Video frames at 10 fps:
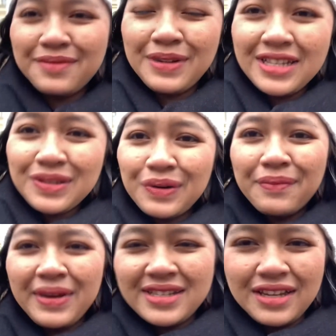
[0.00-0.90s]
been so
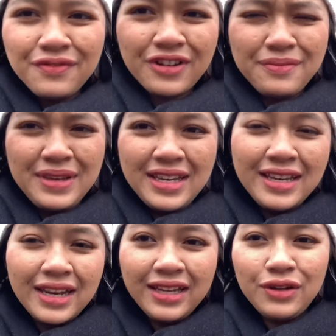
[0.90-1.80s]
amazing for me
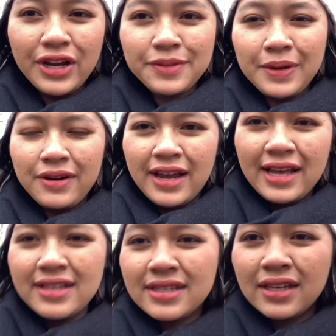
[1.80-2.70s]
getting new
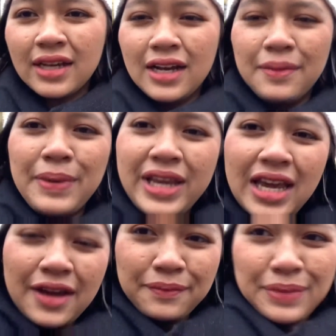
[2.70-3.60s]
experience
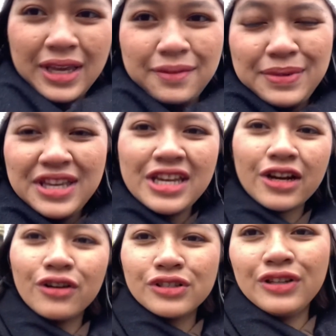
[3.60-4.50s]
by being
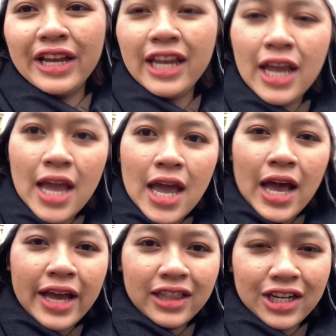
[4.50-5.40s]
here. Also, like
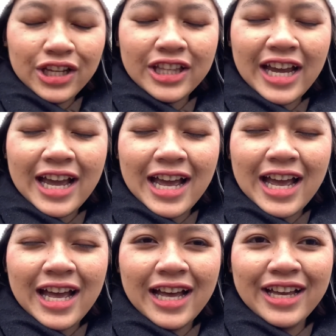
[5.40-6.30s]
I learned that
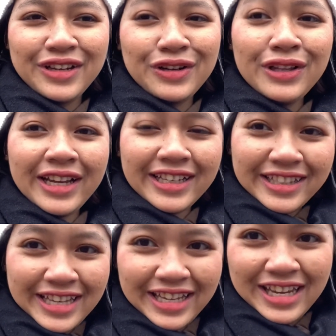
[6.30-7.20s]
you know, like
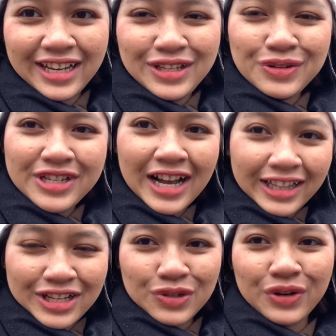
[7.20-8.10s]
taking a new
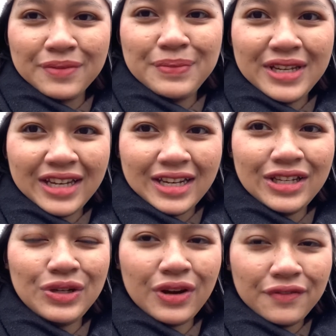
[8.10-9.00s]
challenge or being in a
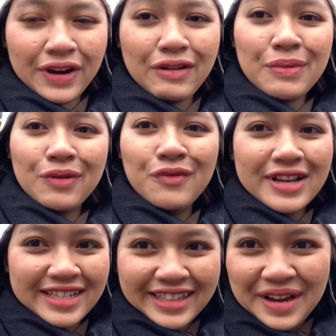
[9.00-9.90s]
new environment
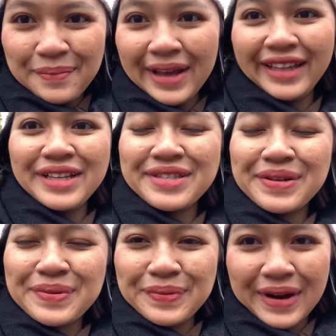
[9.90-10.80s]
wasn't that bad. It's
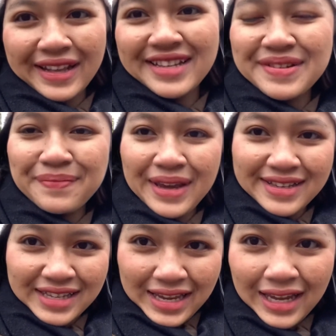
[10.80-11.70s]
great, it's
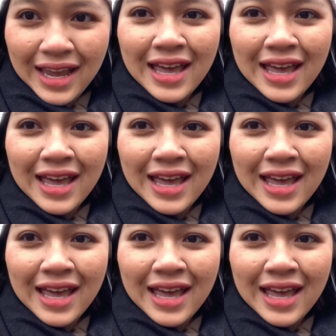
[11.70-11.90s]
amazing.